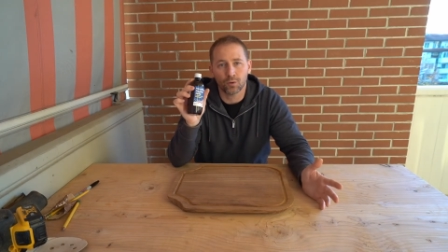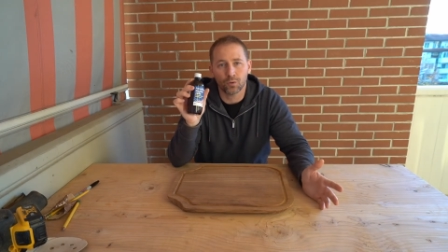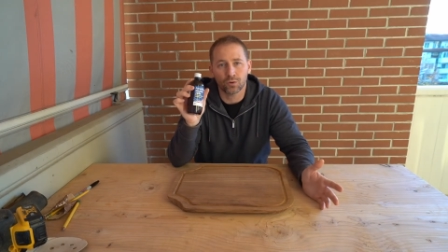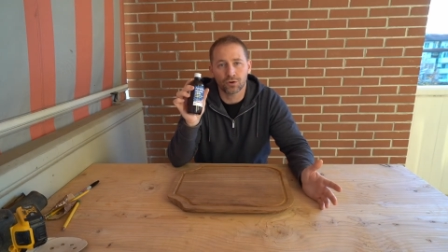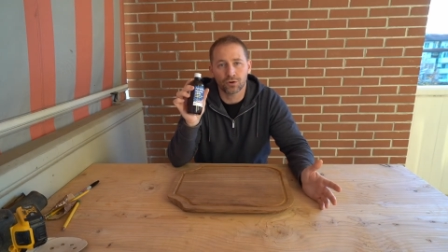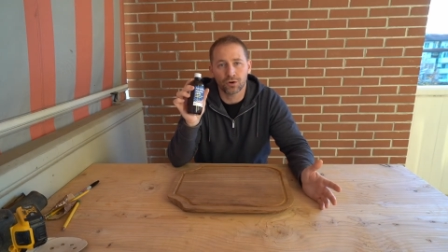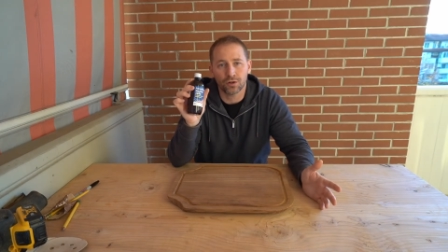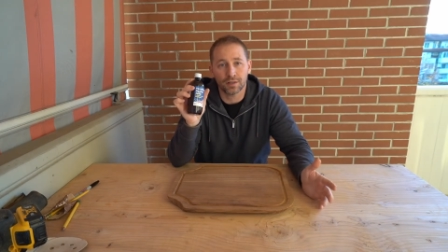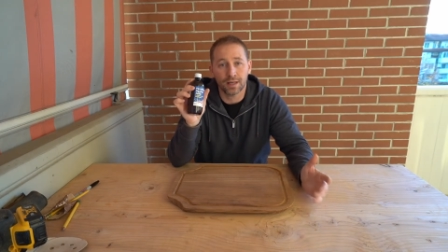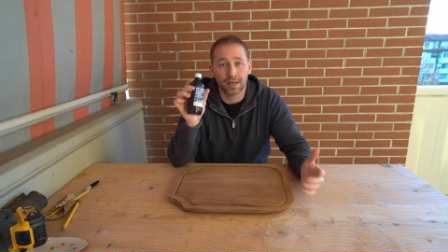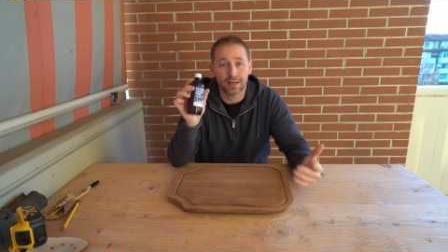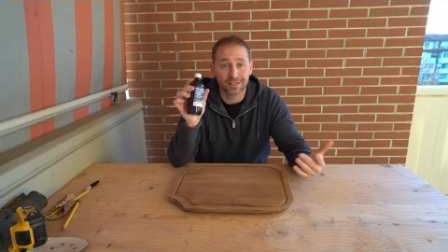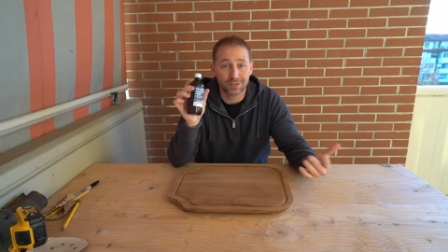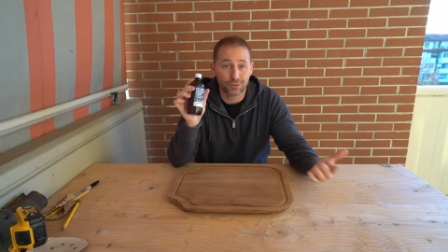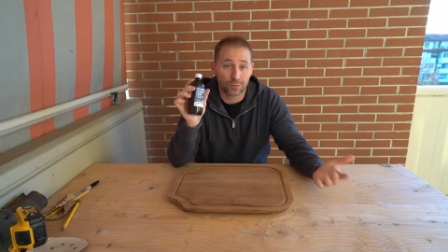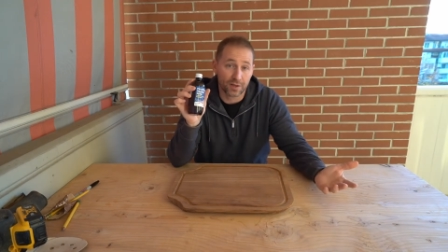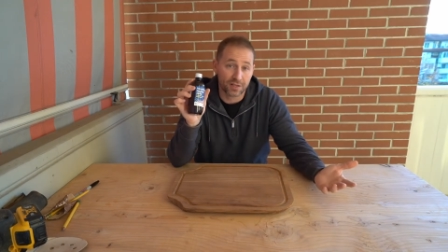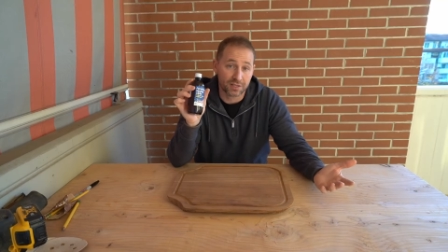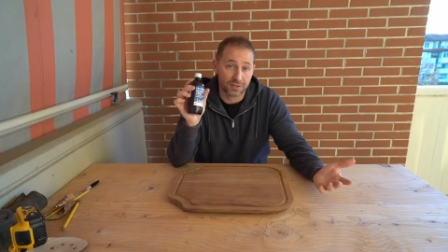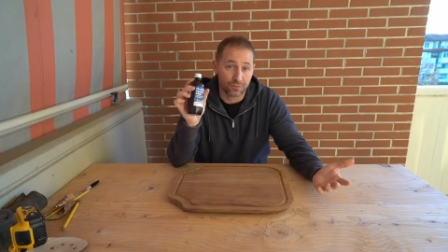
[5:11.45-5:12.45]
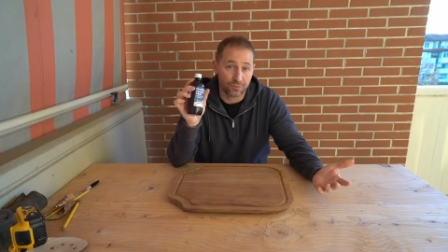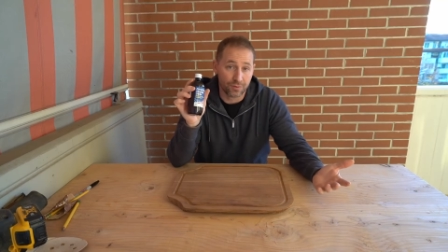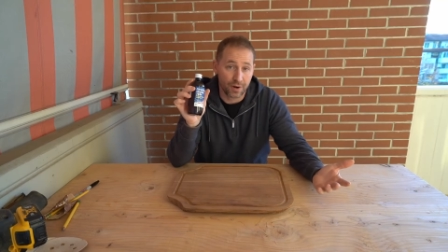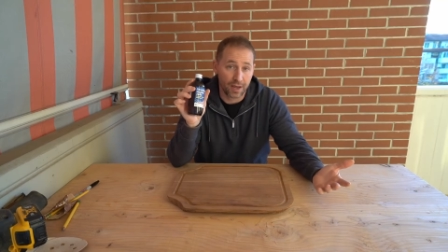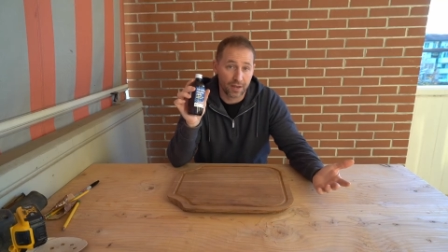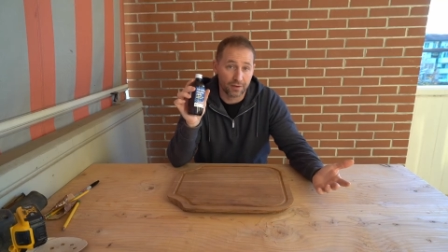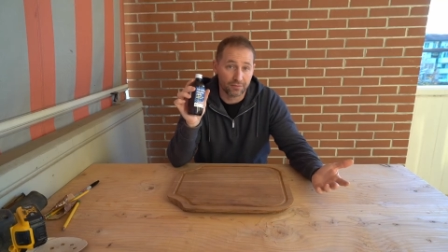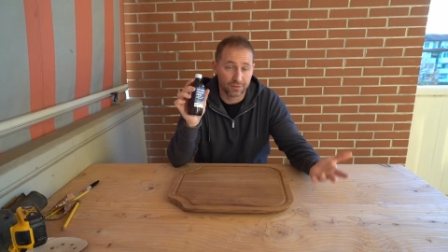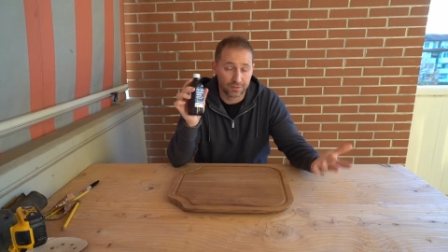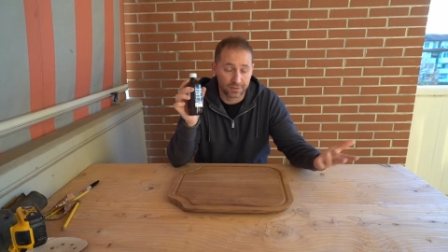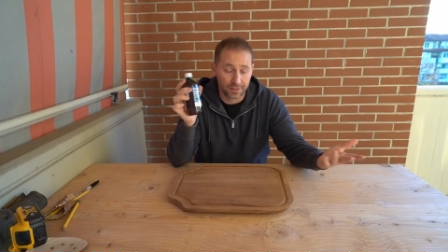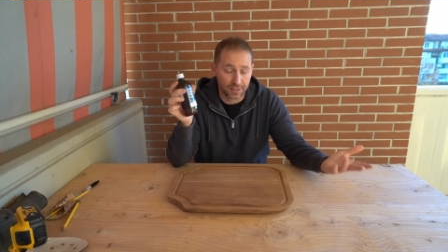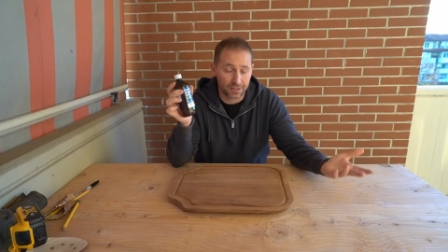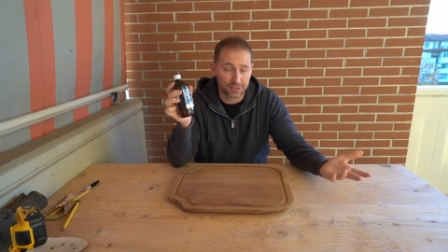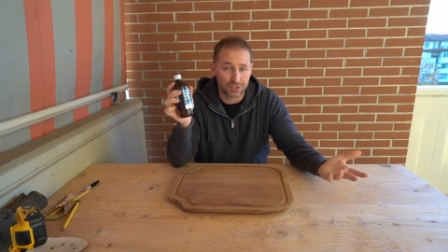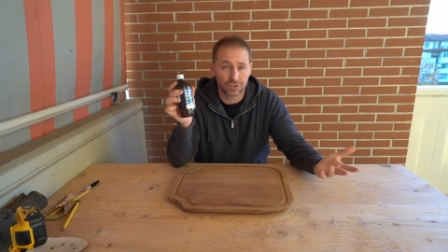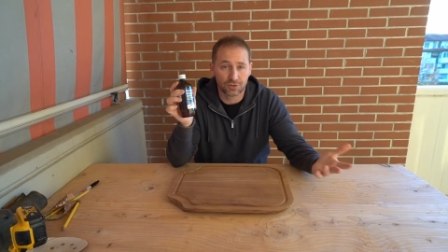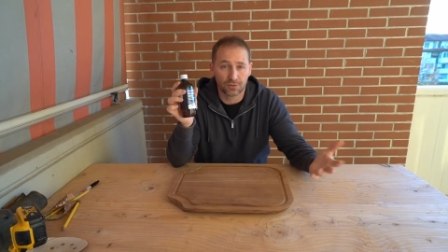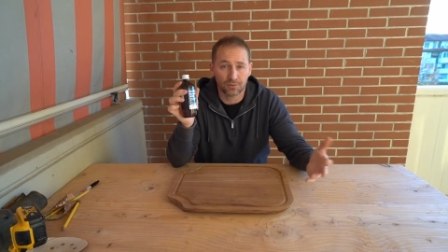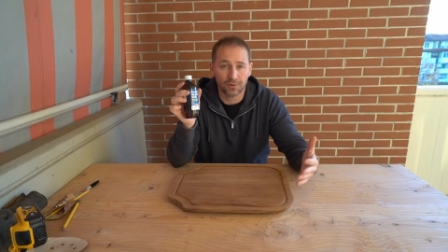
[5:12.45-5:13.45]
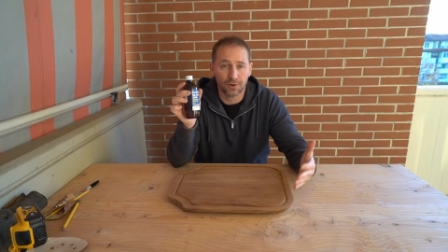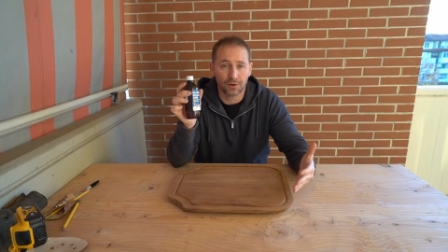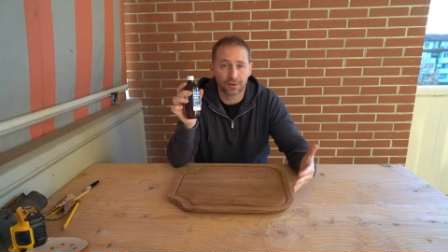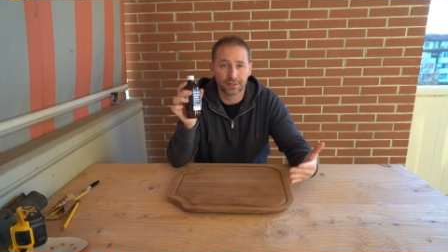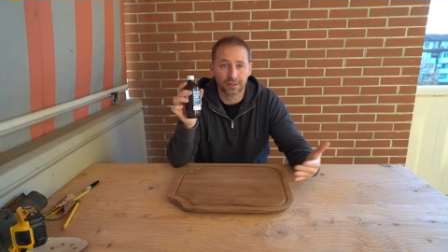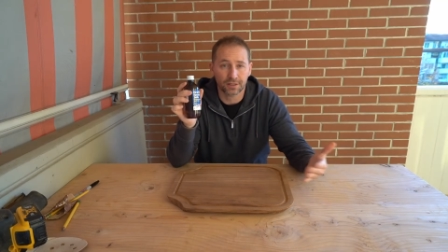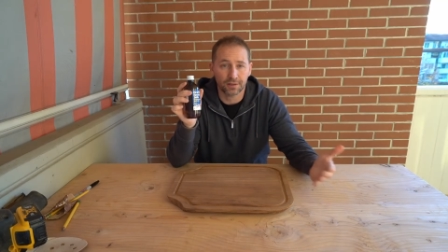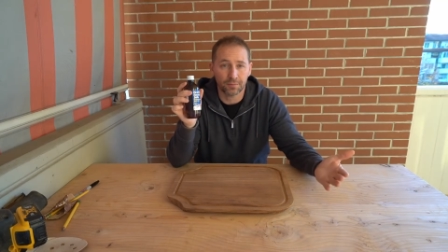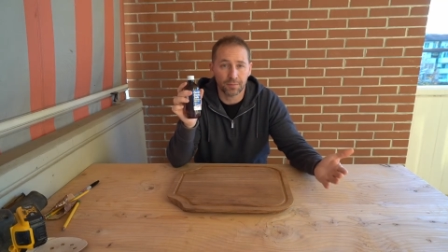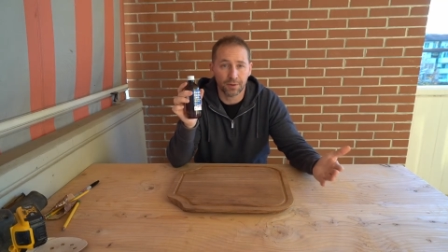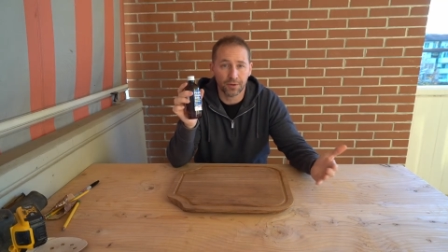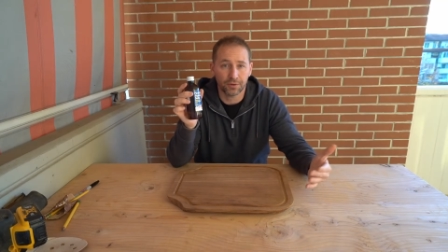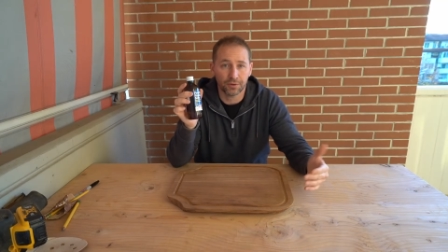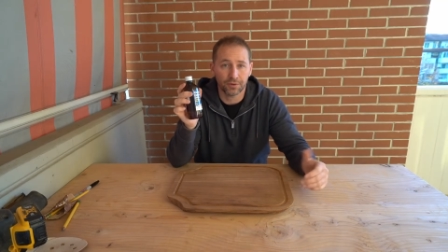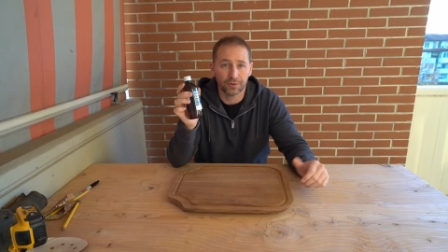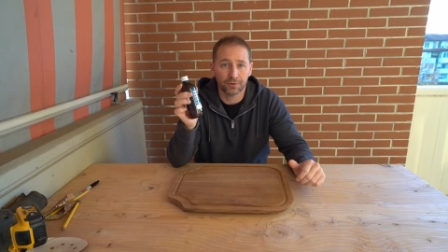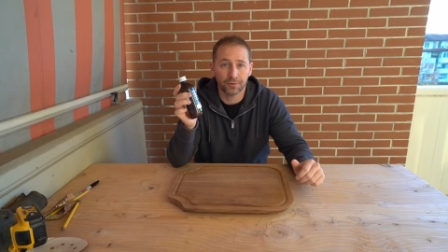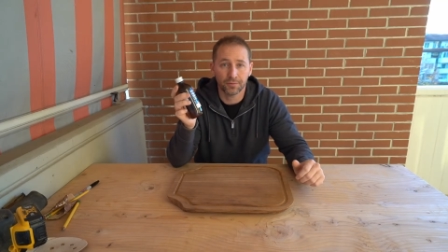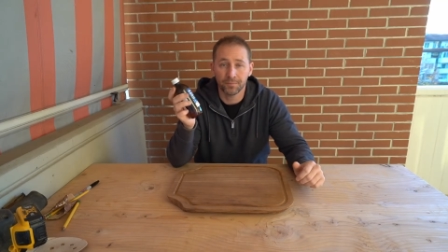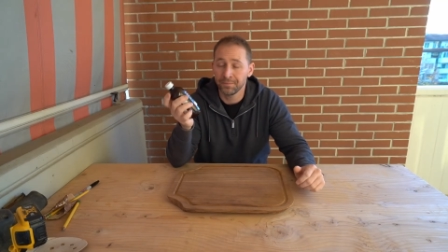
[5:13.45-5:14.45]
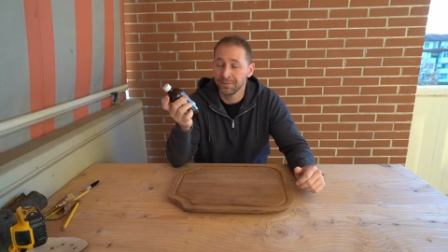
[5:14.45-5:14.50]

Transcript: ordered online still hasn't arrived. It takes so long to get mail here.